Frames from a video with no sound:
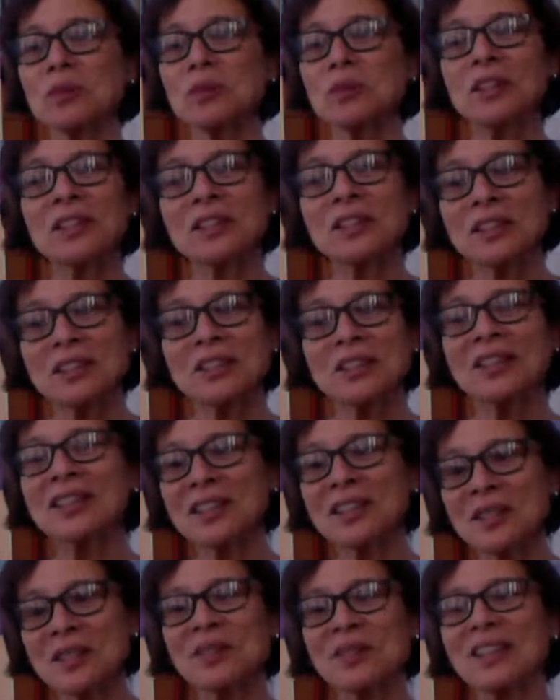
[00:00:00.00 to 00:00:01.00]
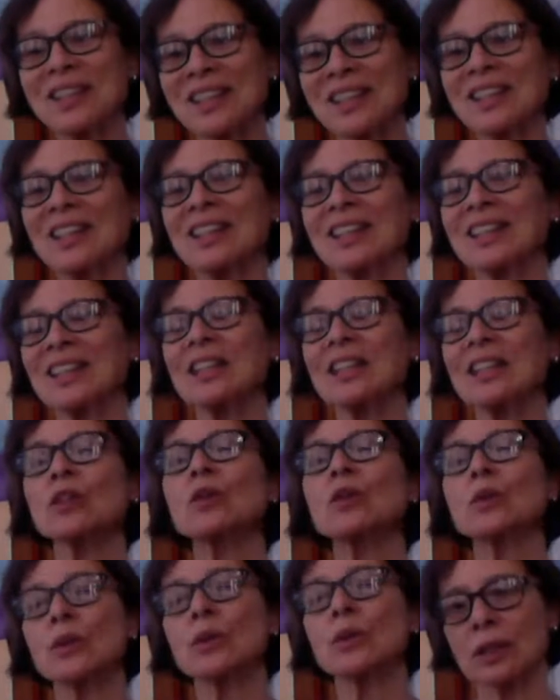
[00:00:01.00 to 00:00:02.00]
really good at the beginning, it
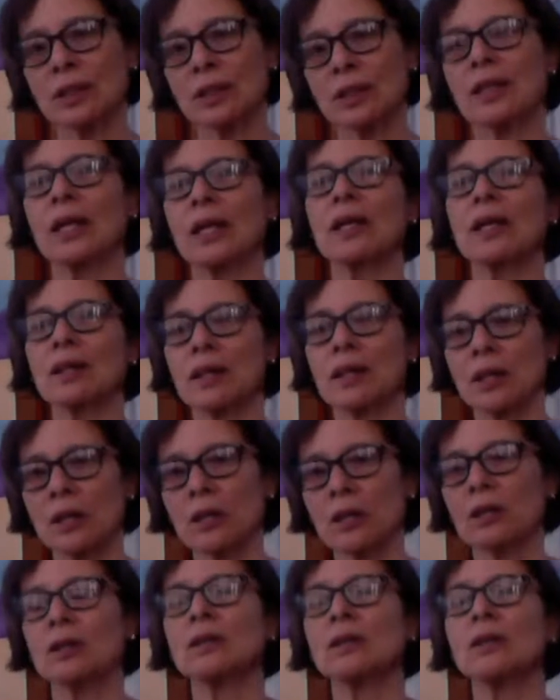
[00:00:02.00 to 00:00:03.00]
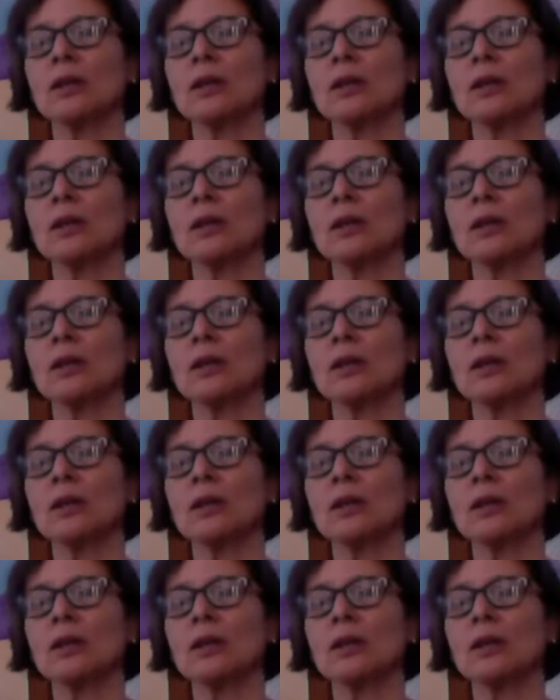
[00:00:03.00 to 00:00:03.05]
could get there